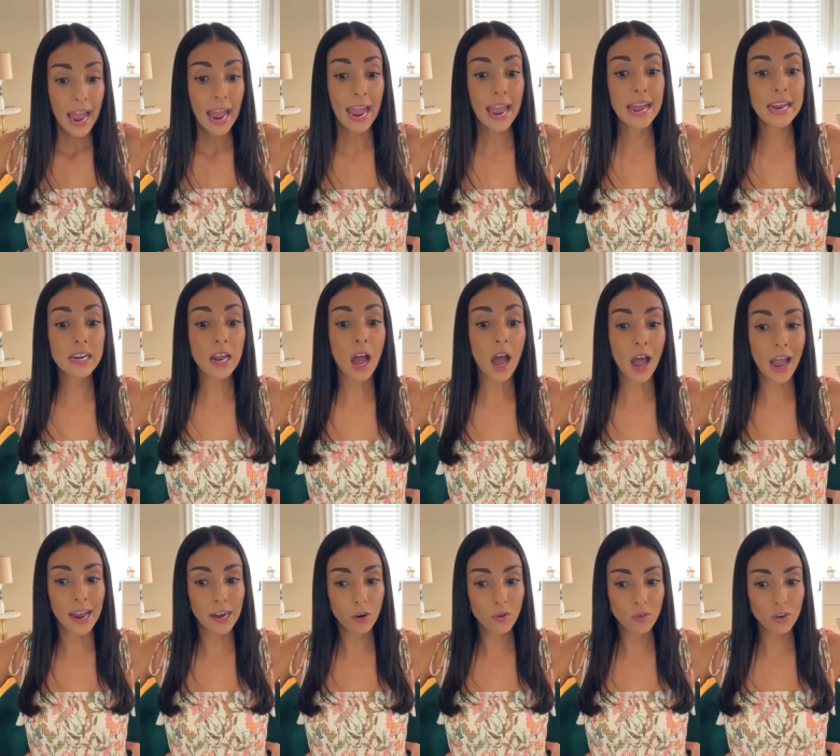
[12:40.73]
And
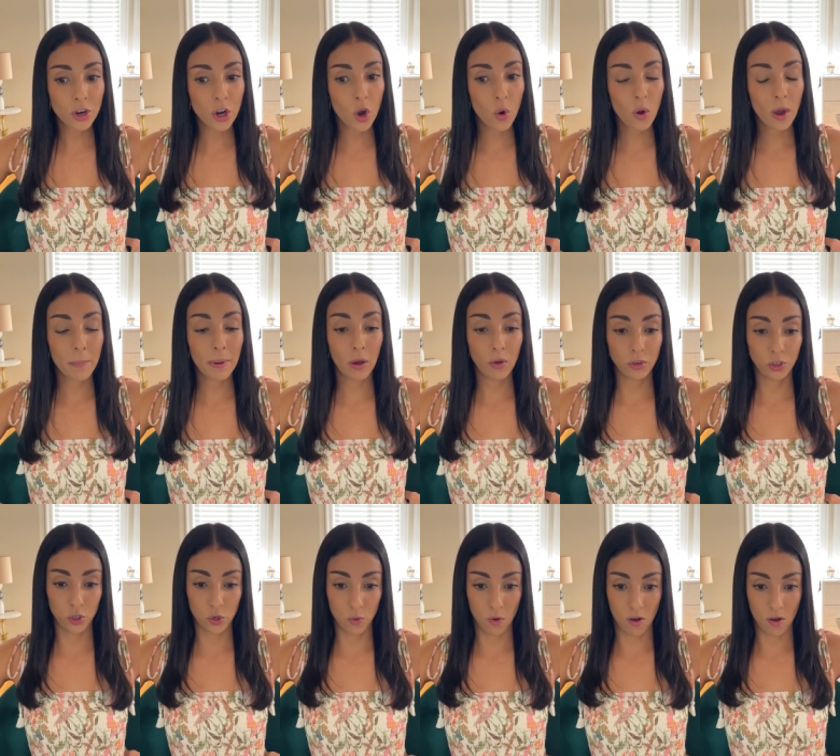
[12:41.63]
I don't know about
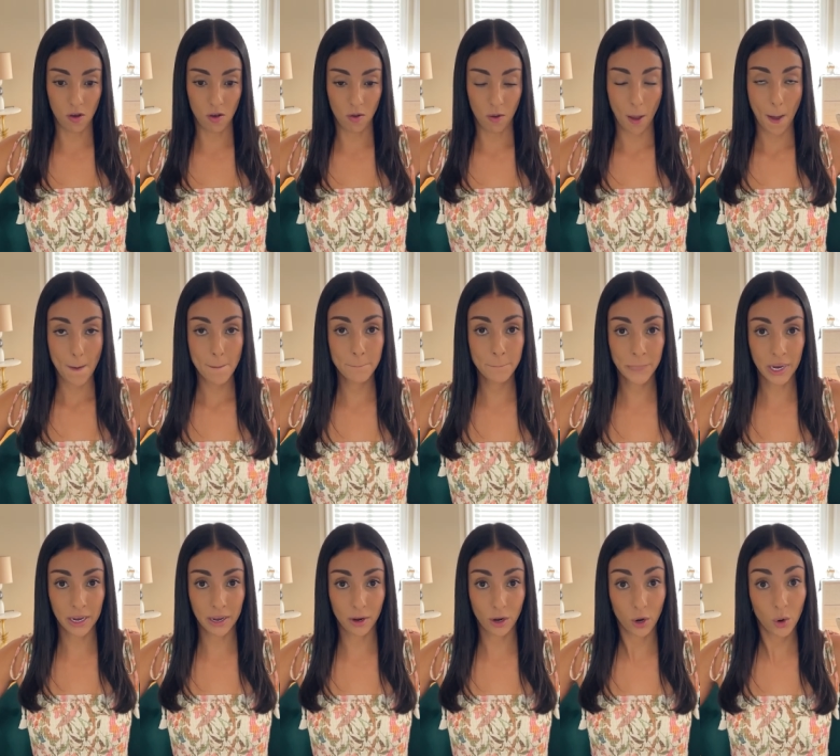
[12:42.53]
you all,
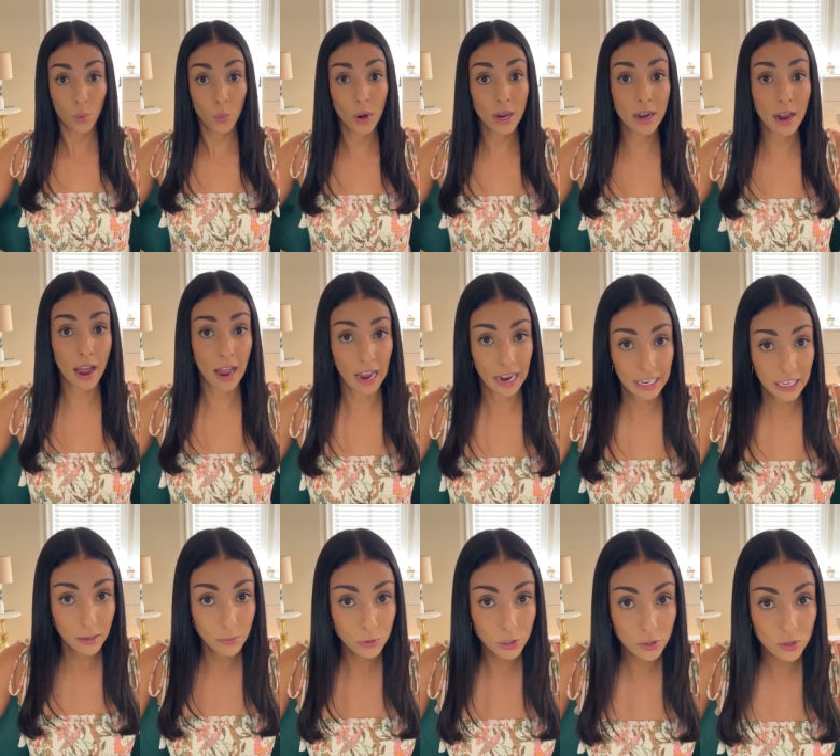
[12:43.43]
but when I
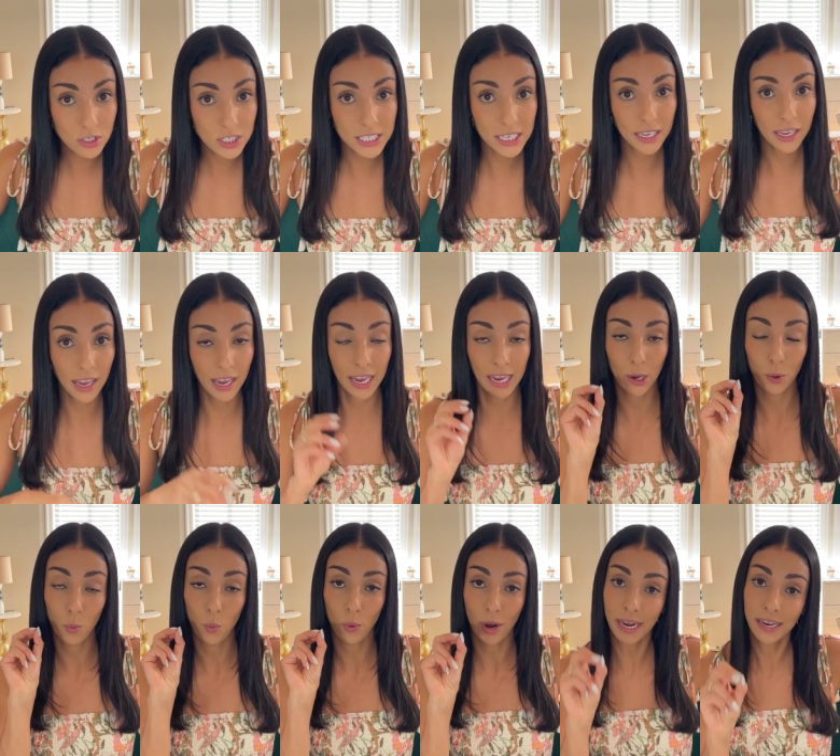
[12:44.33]
am using a
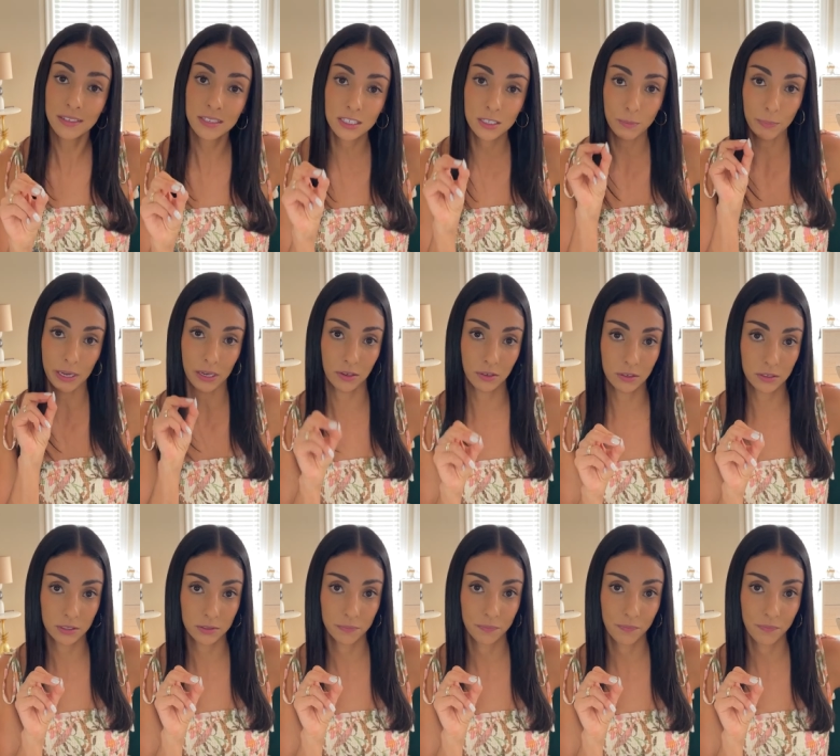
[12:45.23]
waist
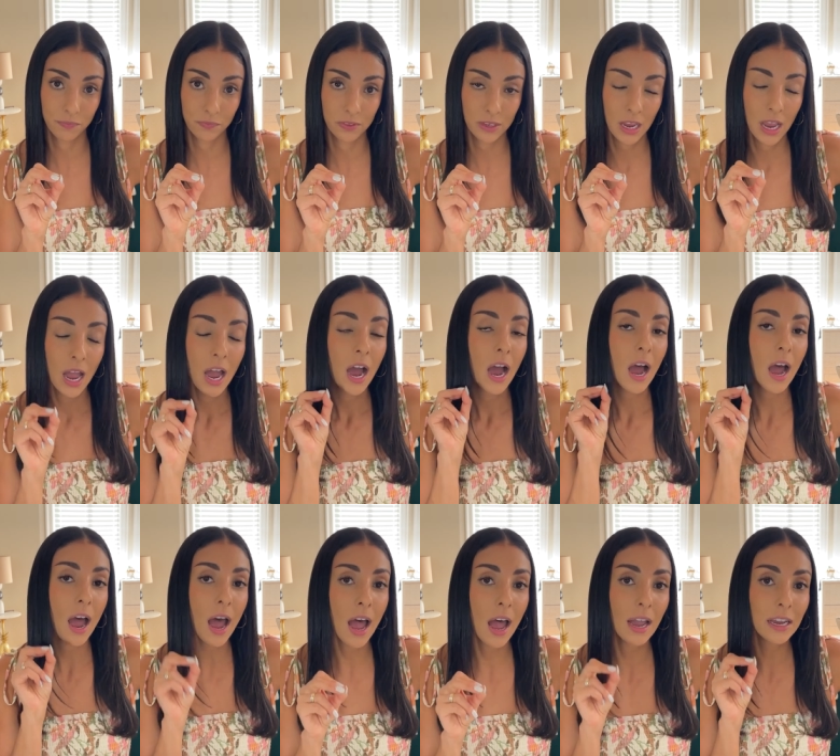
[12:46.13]
belt,
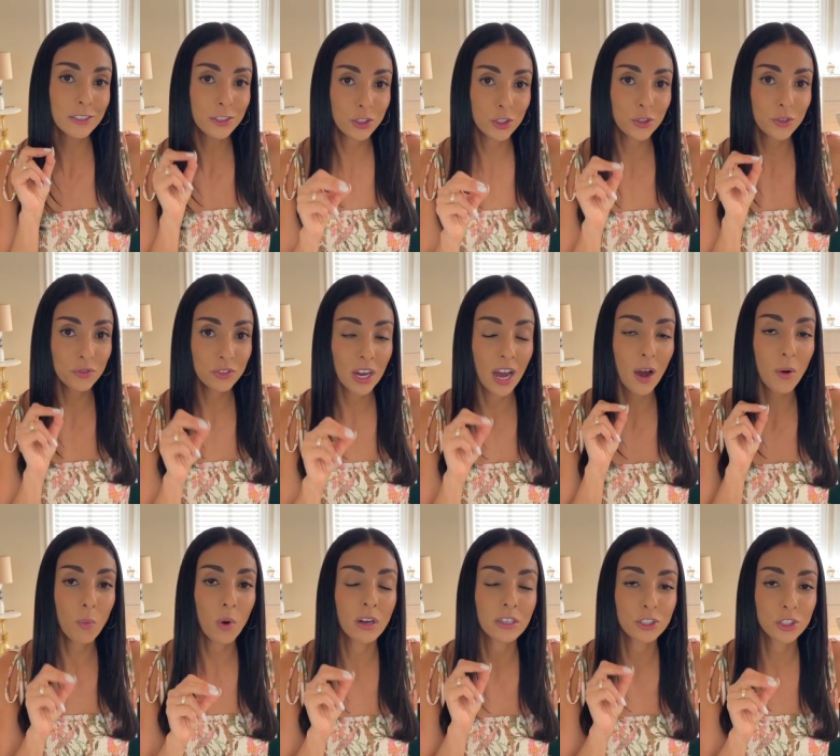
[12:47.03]
I do not
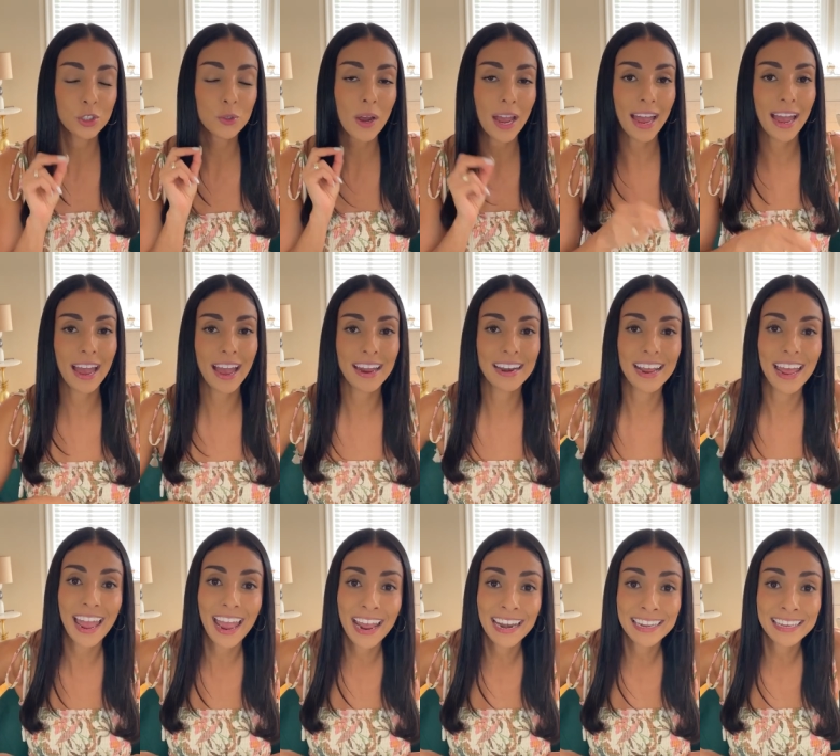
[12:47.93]
want to add
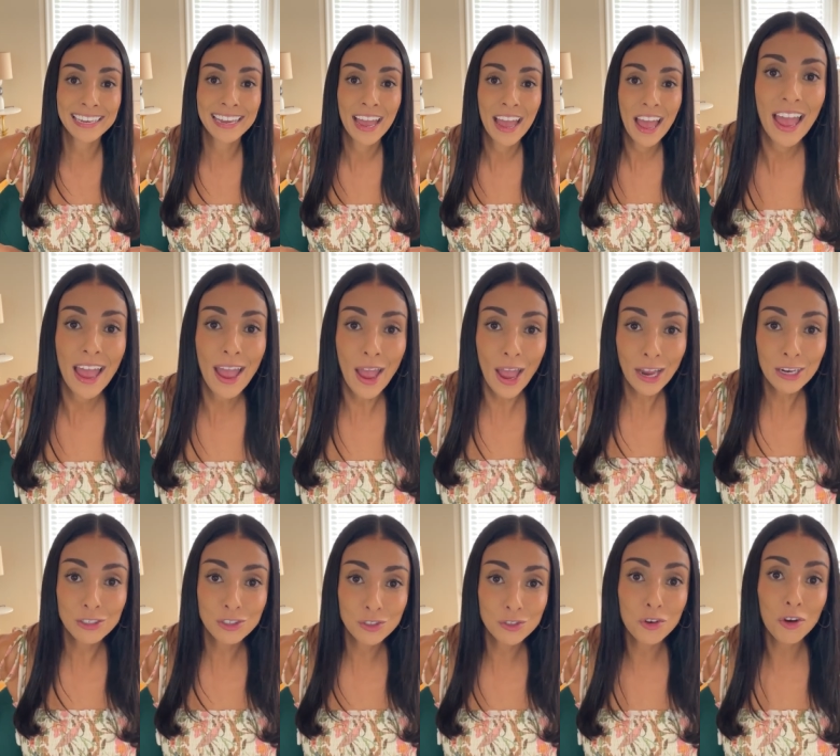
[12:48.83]
any
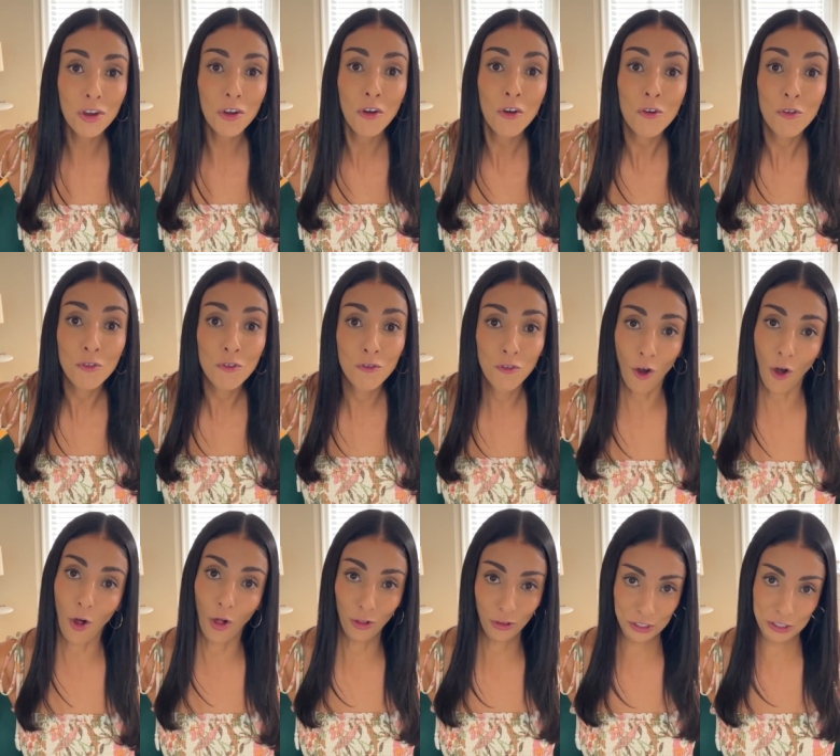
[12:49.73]
extra
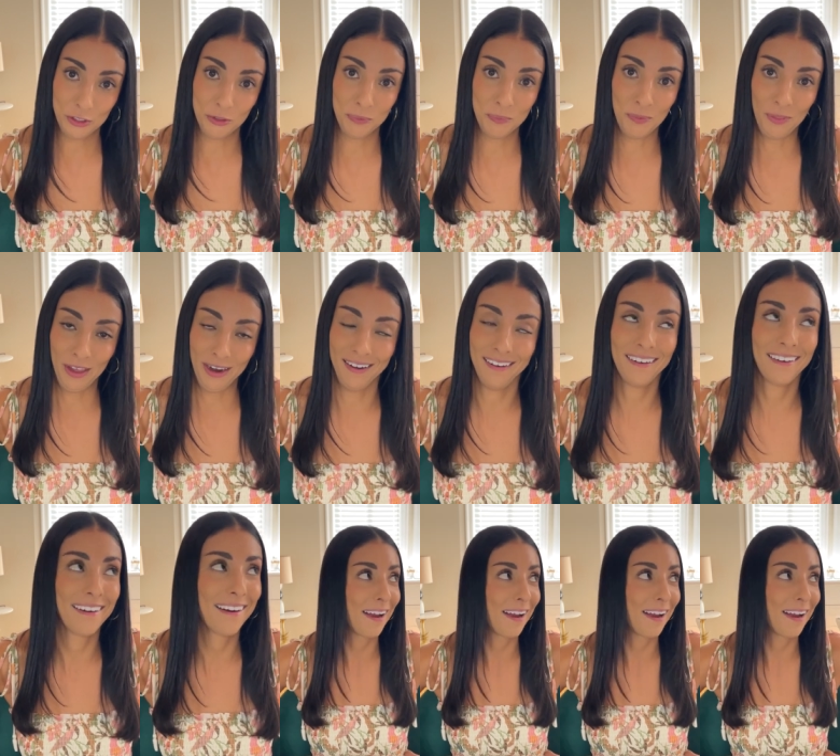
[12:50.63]
volume there.